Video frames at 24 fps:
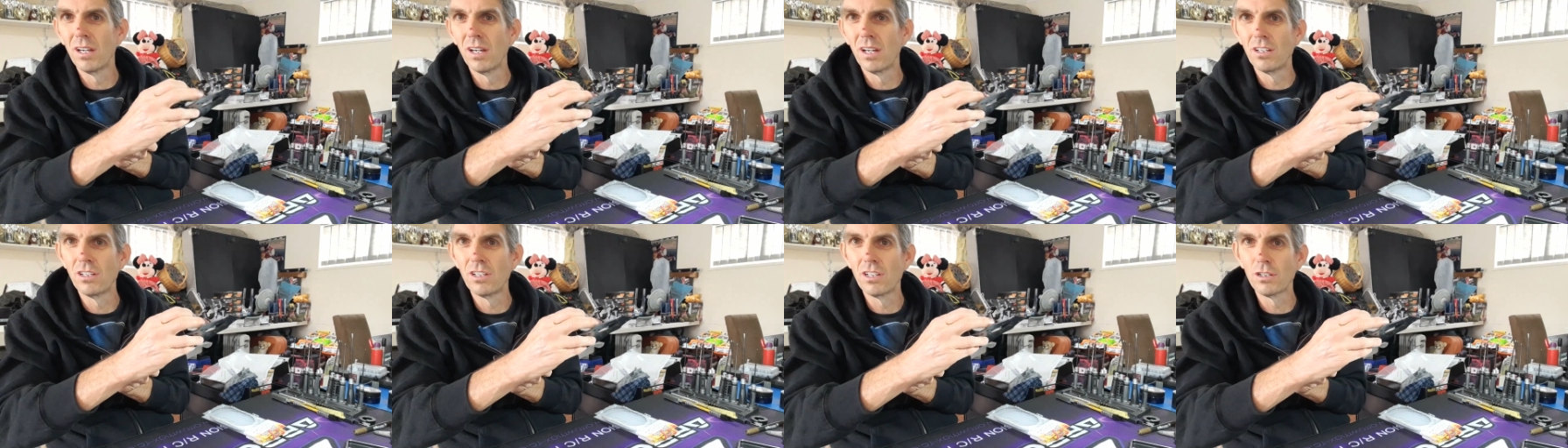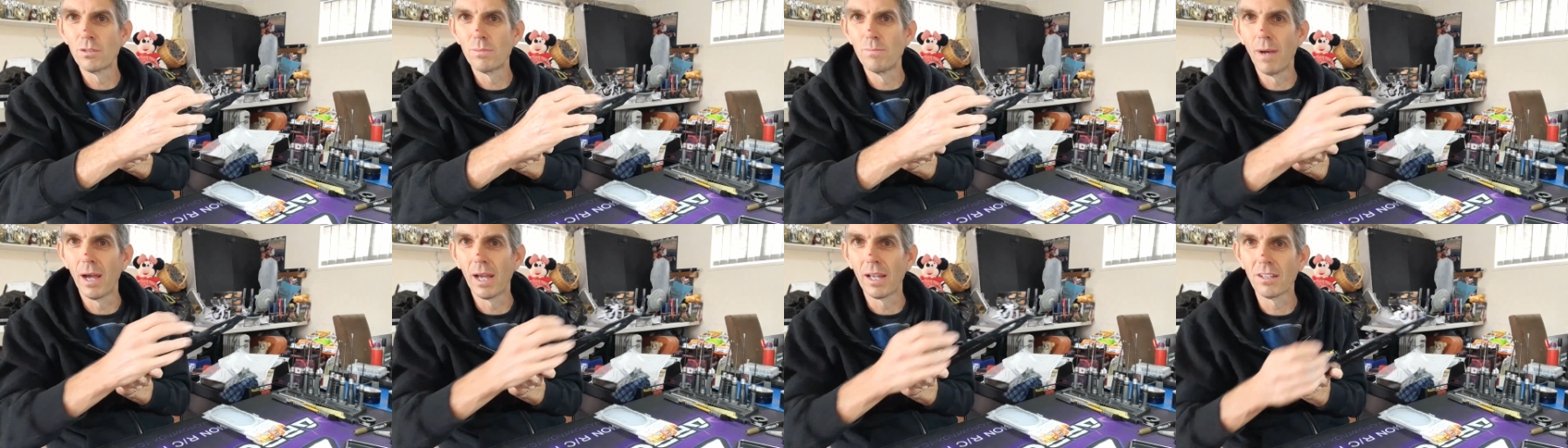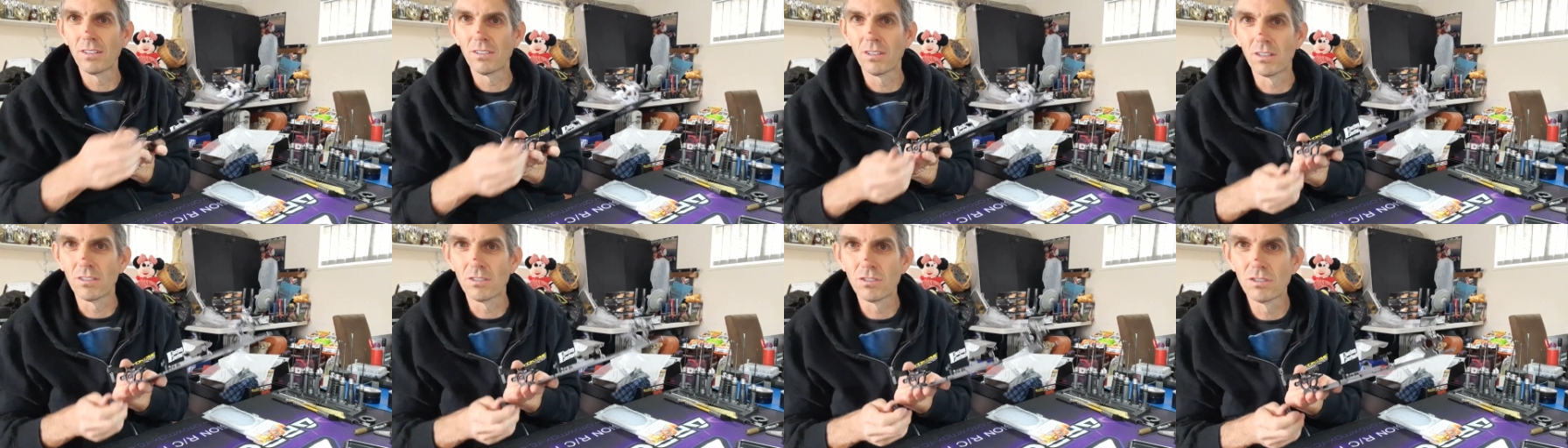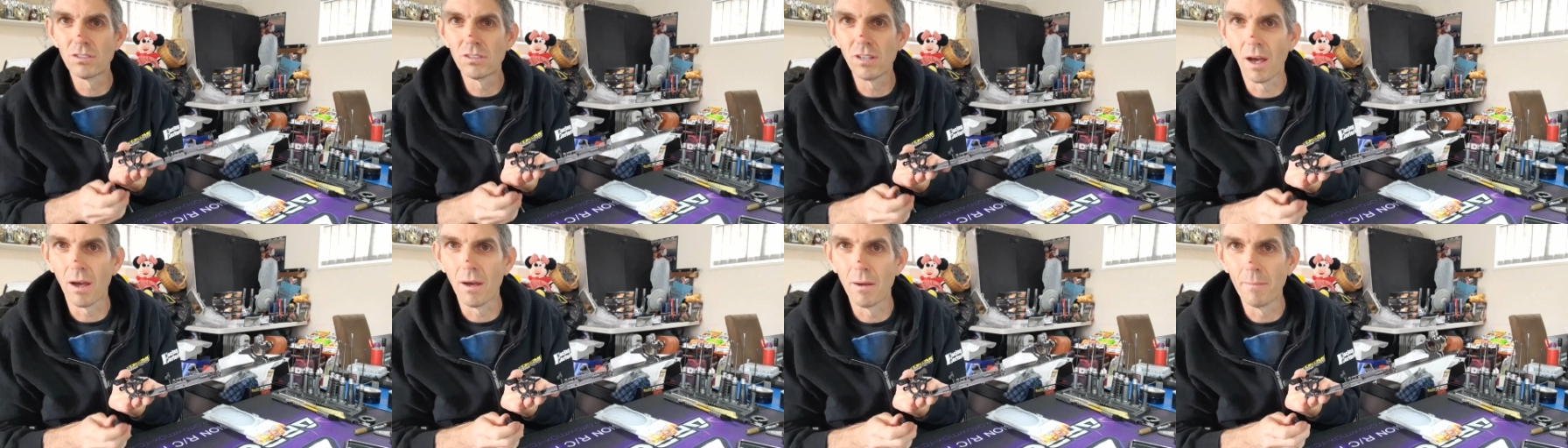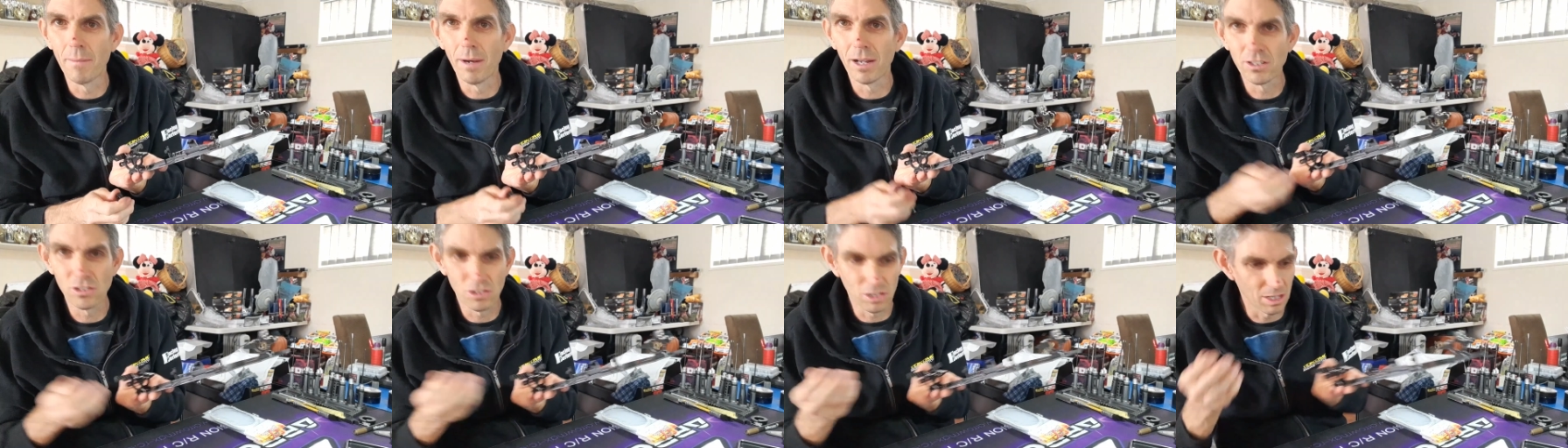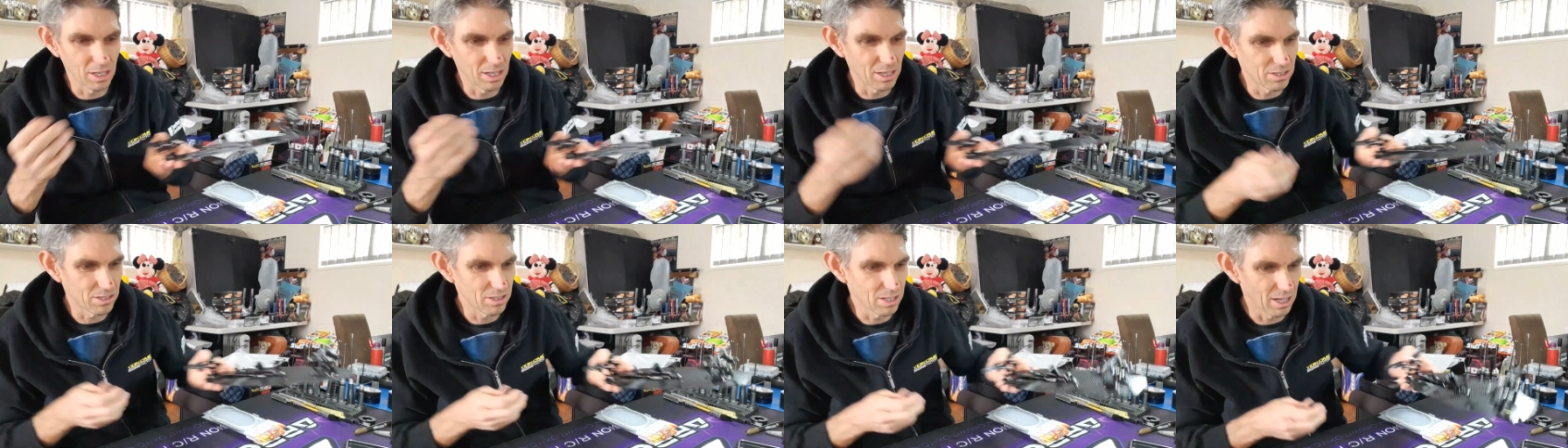It just makes it so much
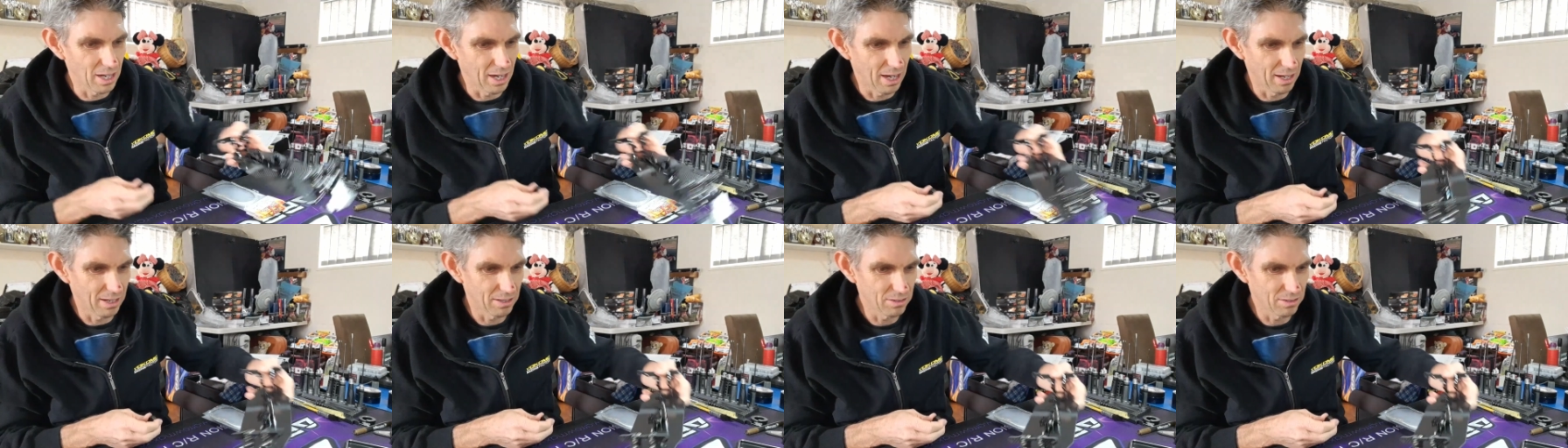easier.